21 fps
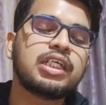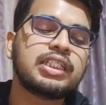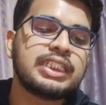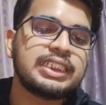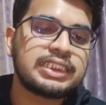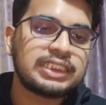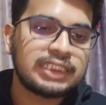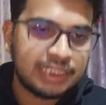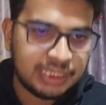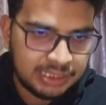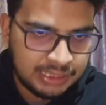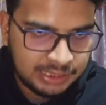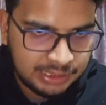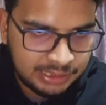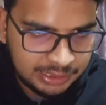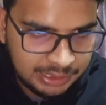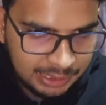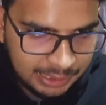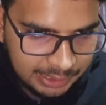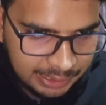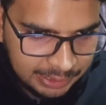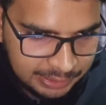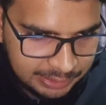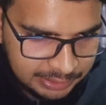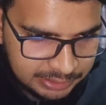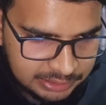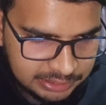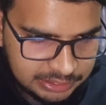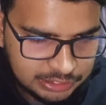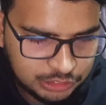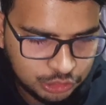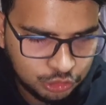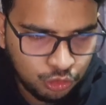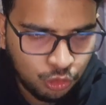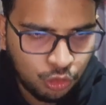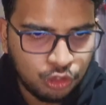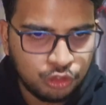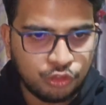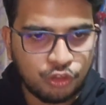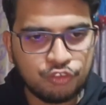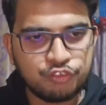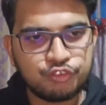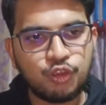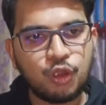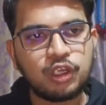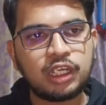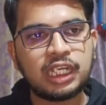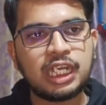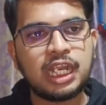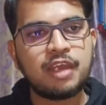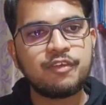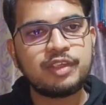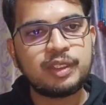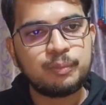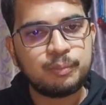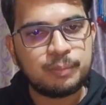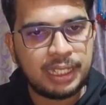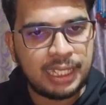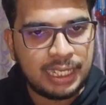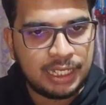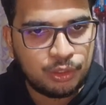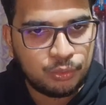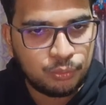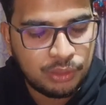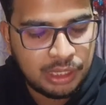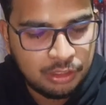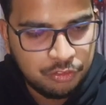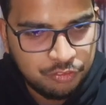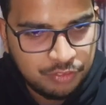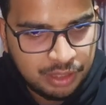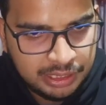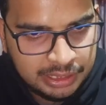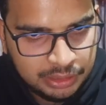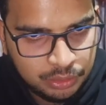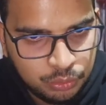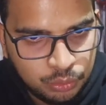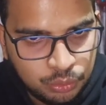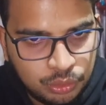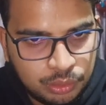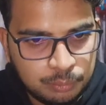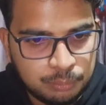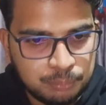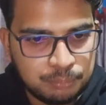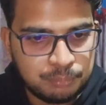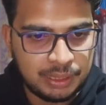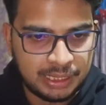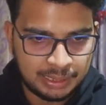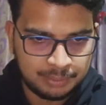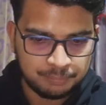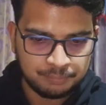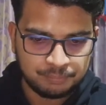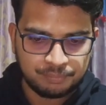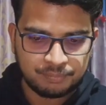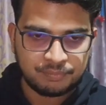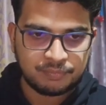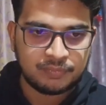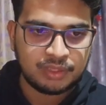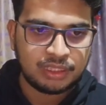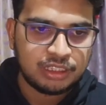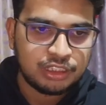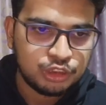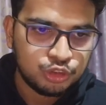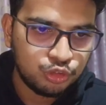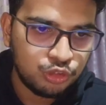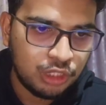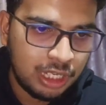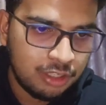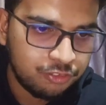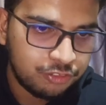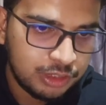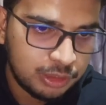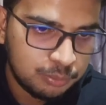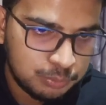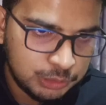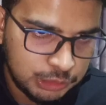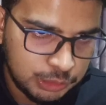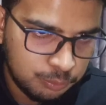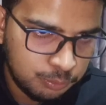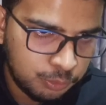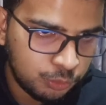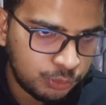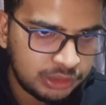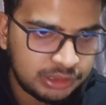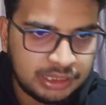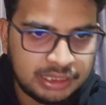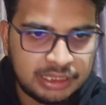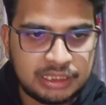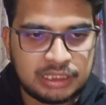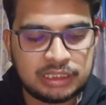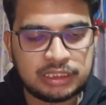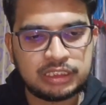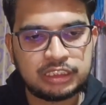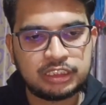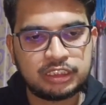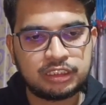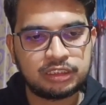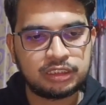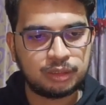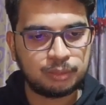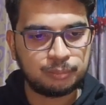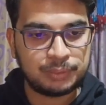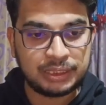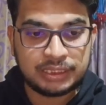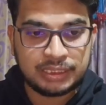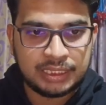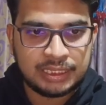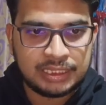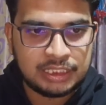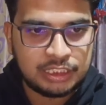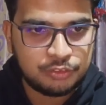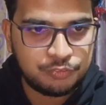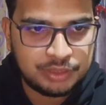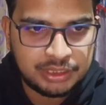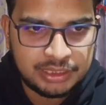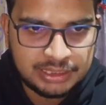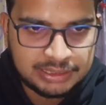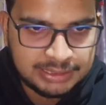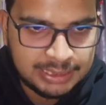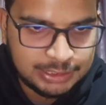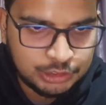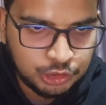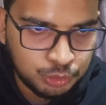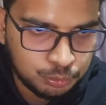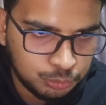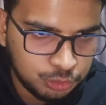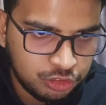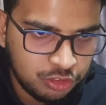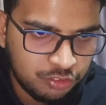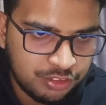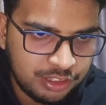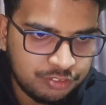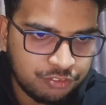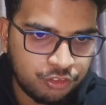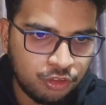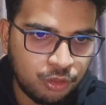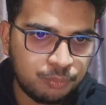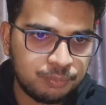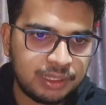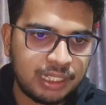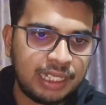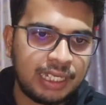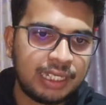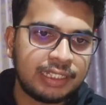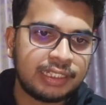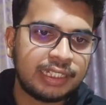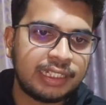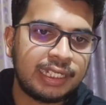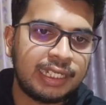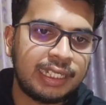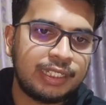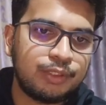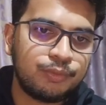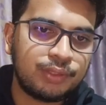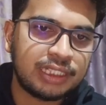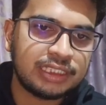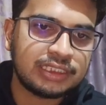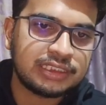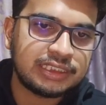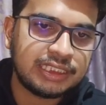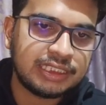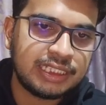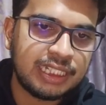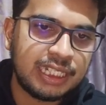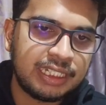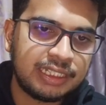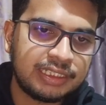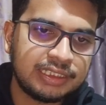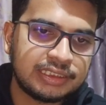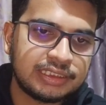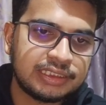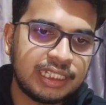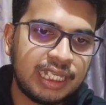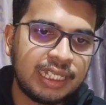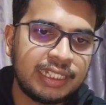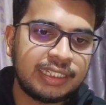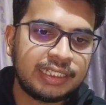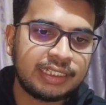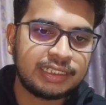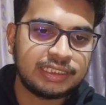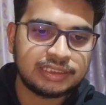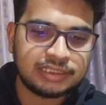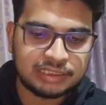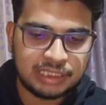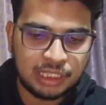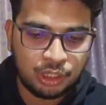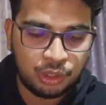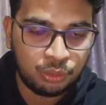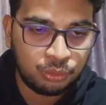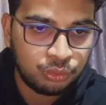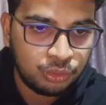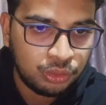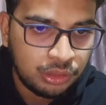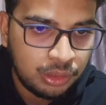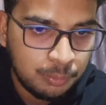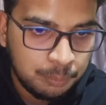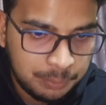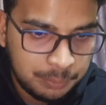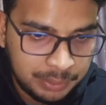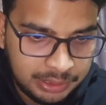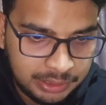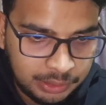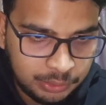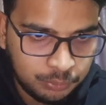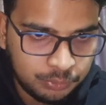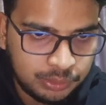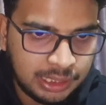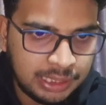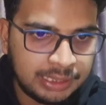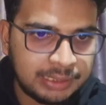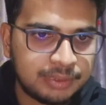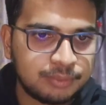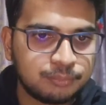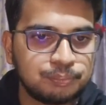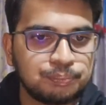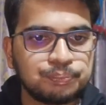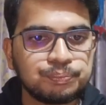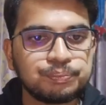this king, and is sort of not allowing black to have very good play. So after bishop to e3, b3, queen decides to move away from that, and you can see that this knight is now pinned to that